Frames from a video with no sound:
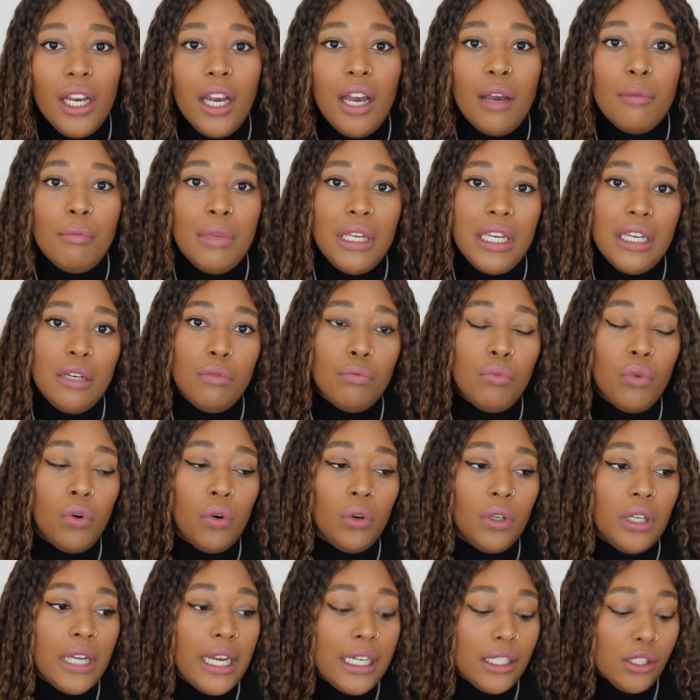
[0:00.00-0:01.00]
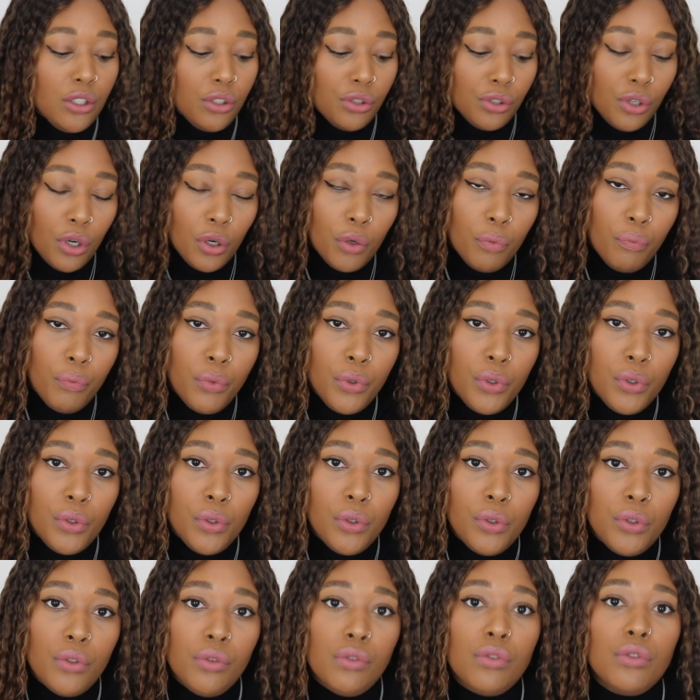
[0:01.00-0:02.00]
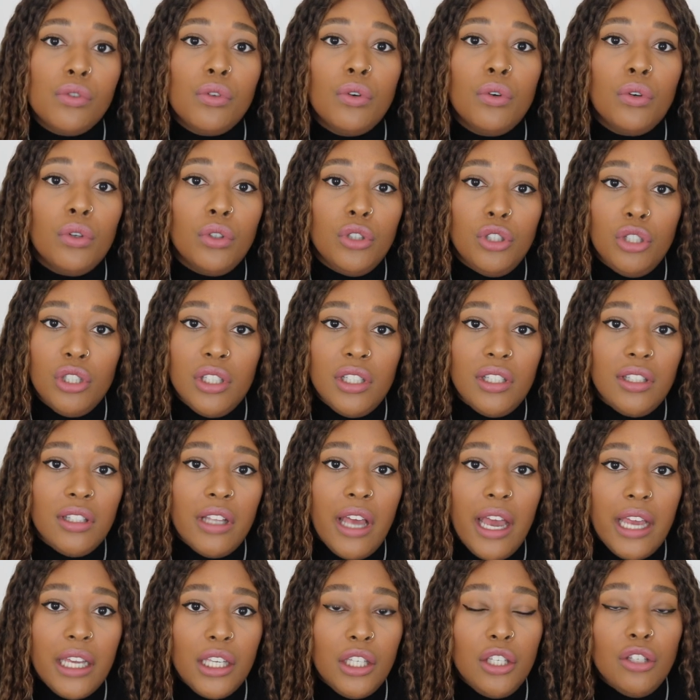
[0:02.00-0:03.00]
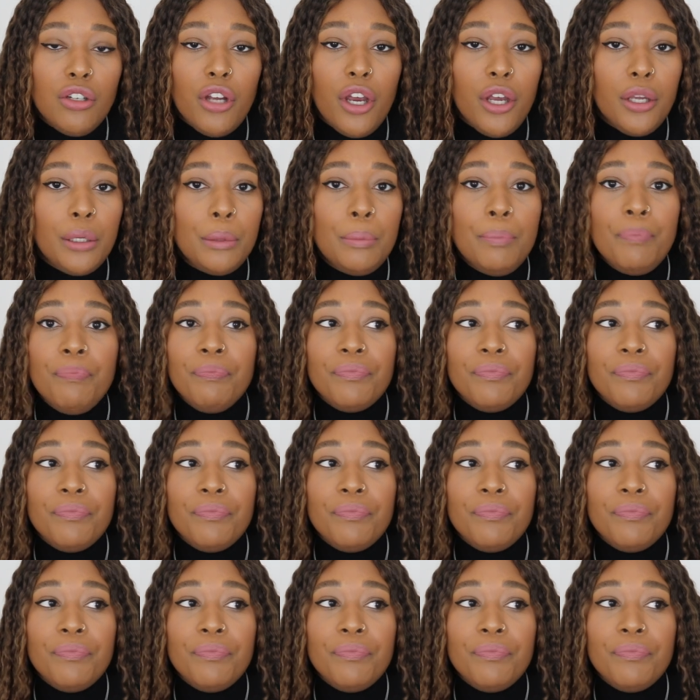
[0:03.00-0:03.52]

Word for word: I mean more like sock boots or just like you know